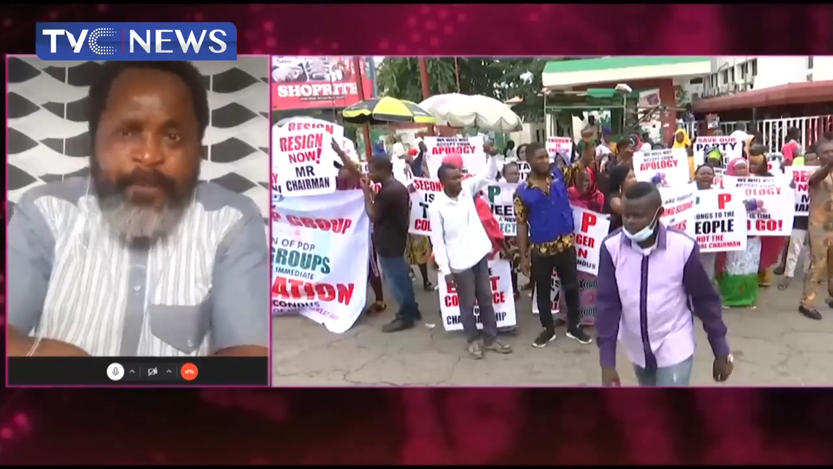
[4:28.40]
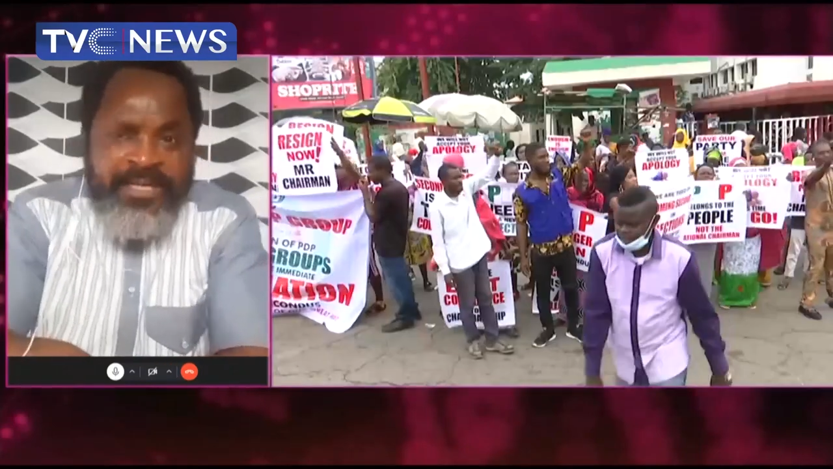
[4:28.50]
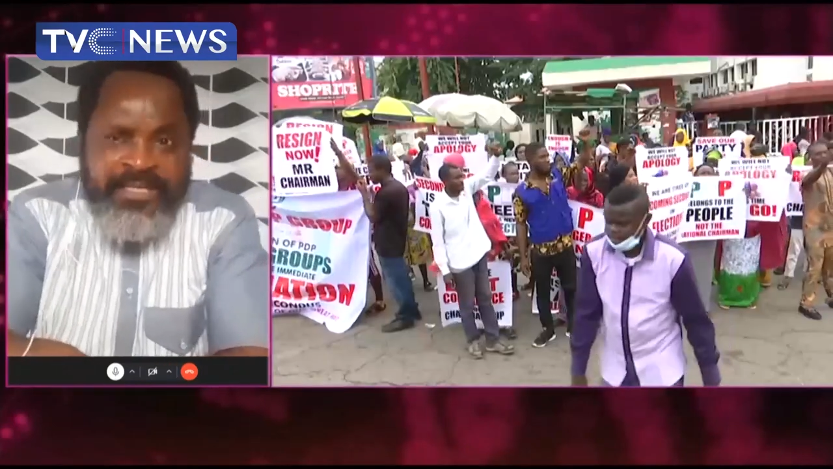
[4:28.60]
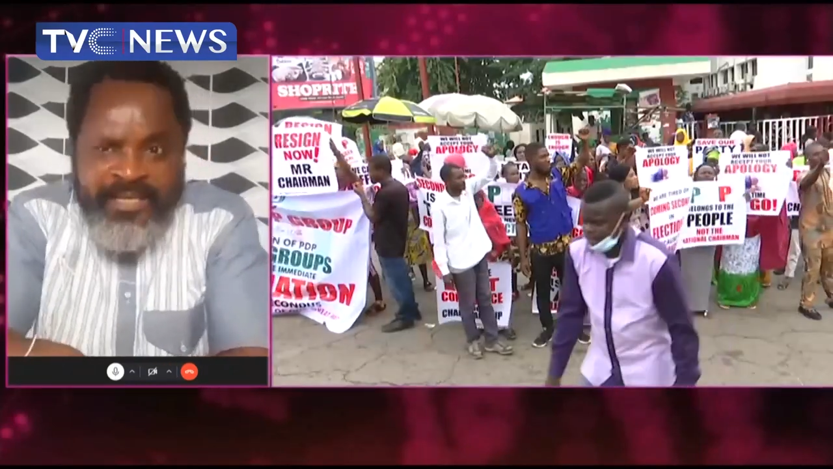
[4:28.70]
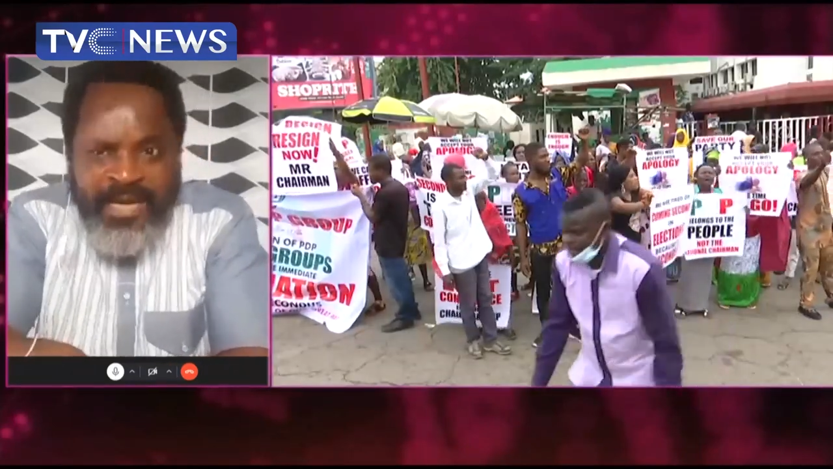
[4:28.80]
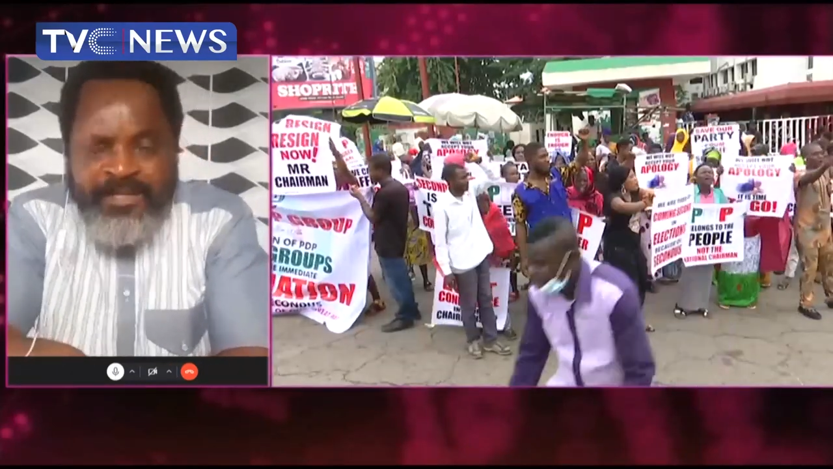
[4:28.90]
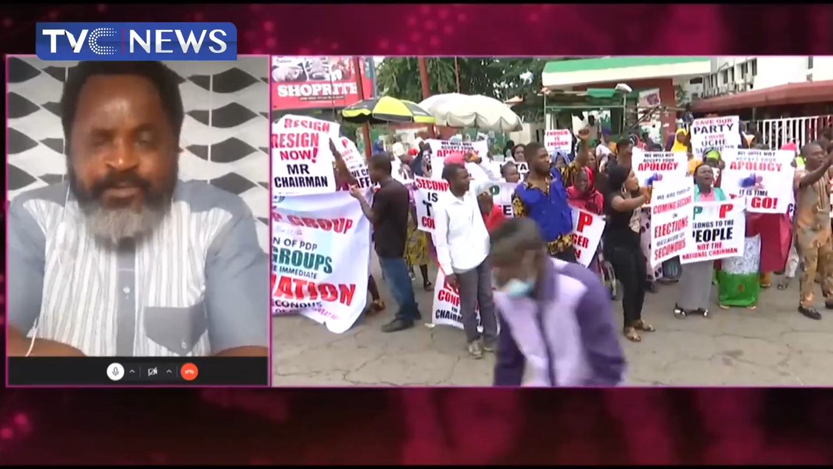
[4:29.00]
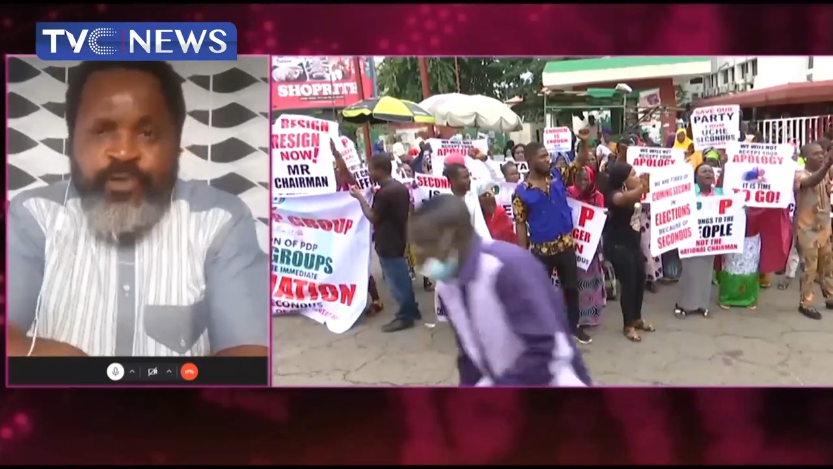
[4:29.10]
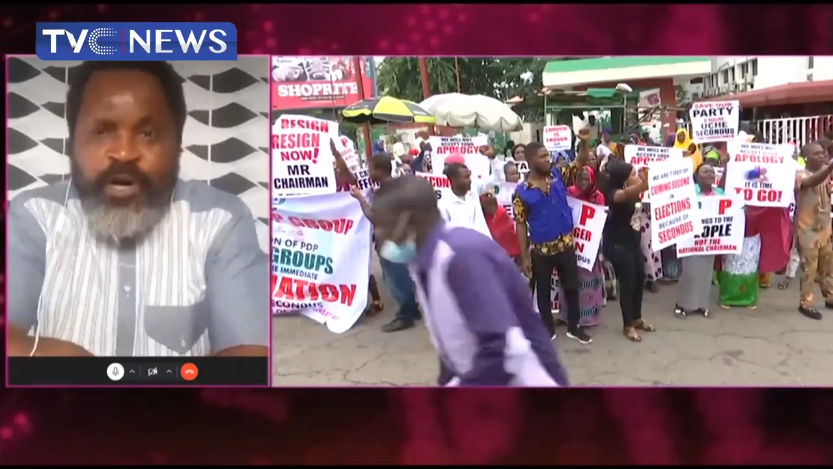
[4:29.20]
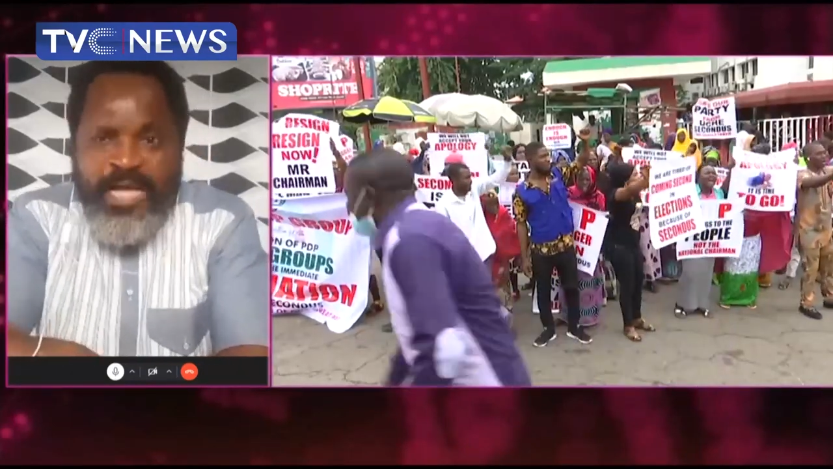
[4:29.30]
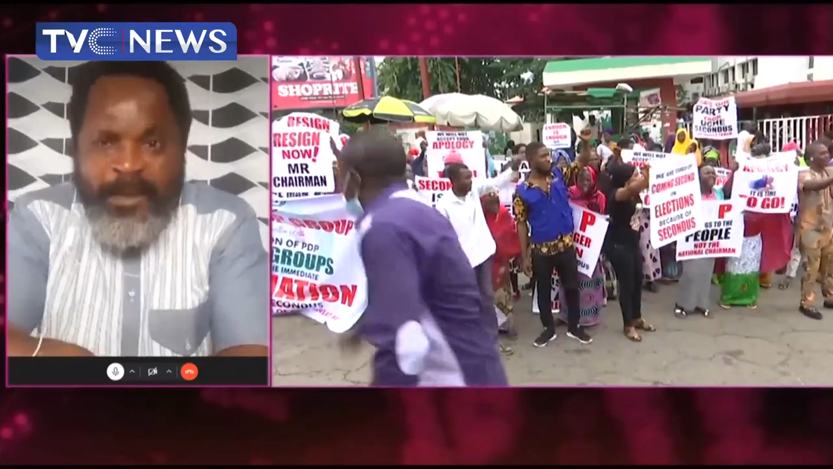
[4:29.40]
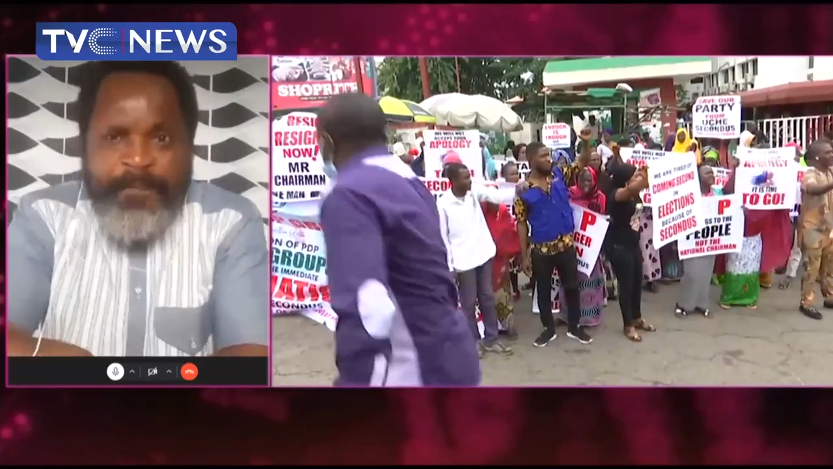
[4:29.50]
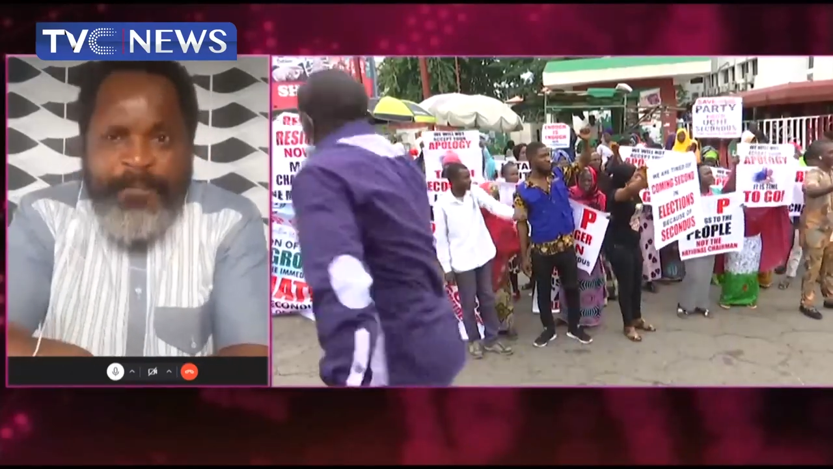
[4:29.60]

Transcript: polity right, you will not get